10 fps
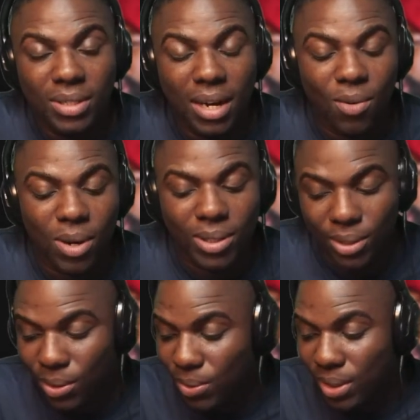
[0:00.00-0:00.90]
that I want
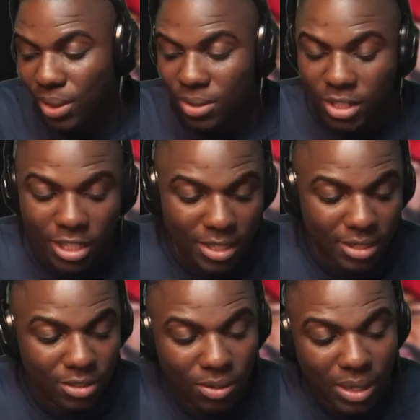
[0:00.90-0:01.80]
to do, you know.
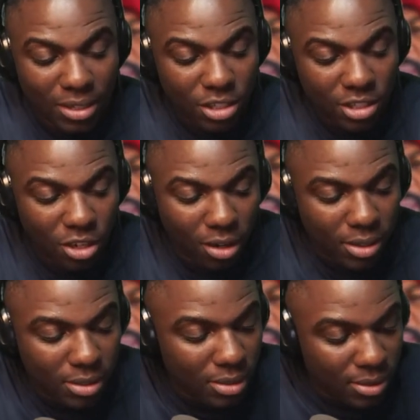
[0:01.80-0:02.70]
So I just saw
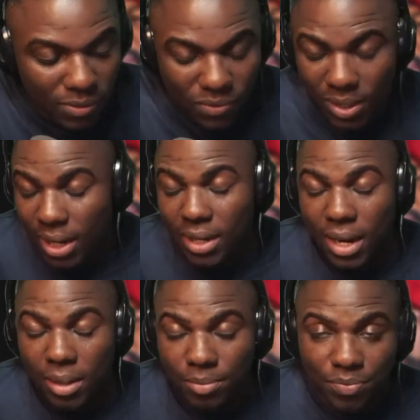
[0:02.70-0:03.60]
this and
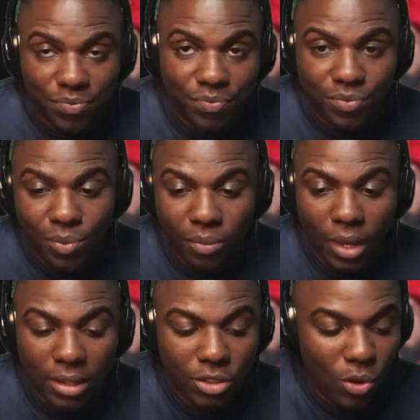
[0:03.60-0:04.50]
um
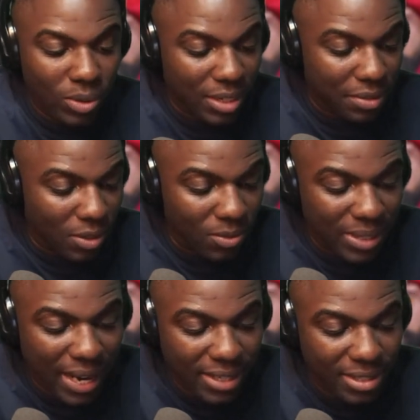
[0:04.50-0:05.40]
gonna give it a
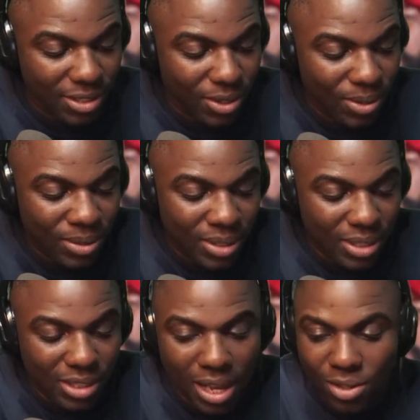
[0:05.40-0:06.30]
reaction, you know.
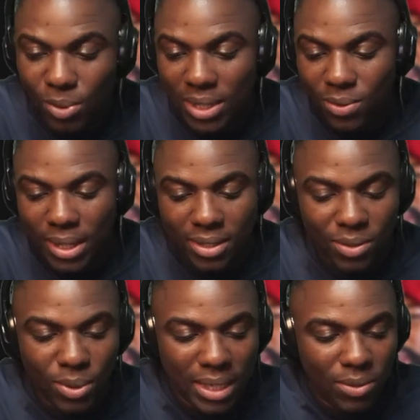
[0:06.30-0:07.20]
A quick, quick,
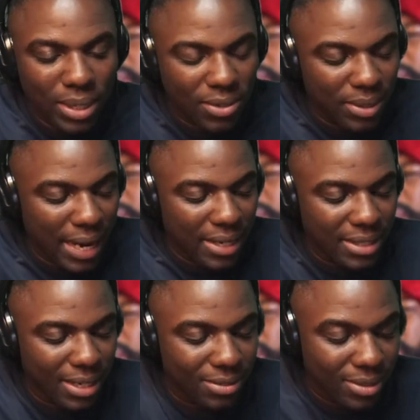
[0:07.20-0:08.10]
quick, quick
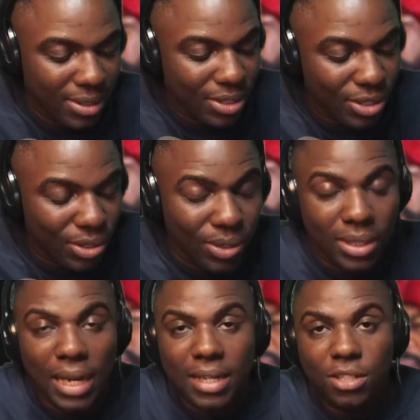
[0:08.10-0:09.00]
reaction. So
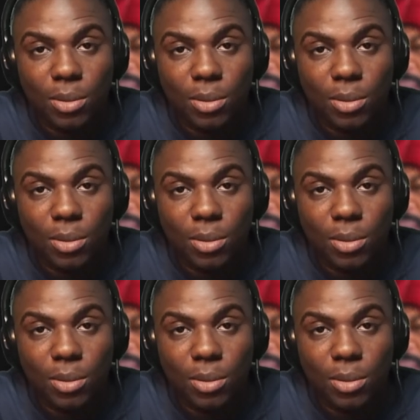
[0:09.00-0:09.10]
like and